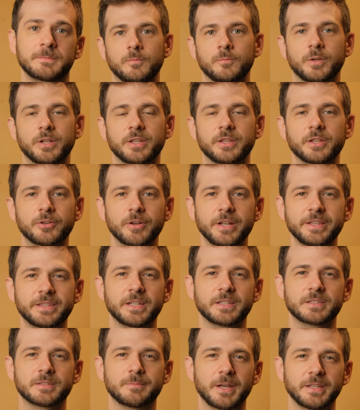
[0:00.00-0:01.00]
One of the great
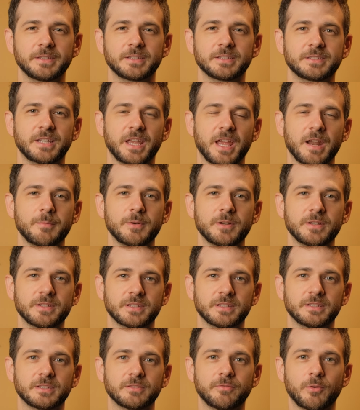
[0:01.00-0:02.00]
things about this camera is
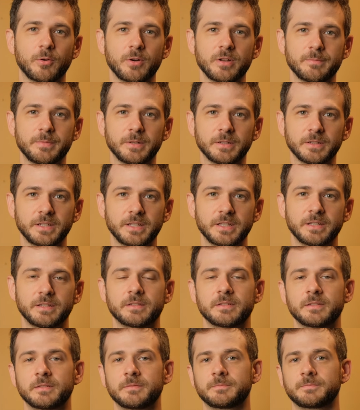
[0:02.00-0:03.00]
its affordability.
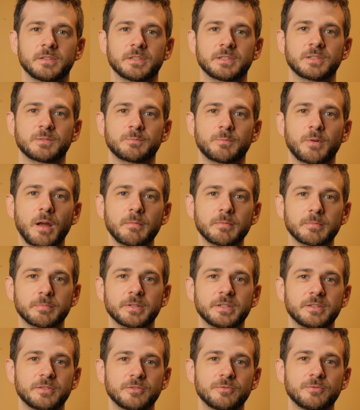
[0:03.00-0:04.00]
This is
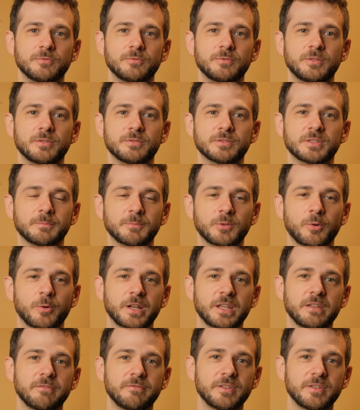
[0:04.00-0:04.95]
probably due to some quirky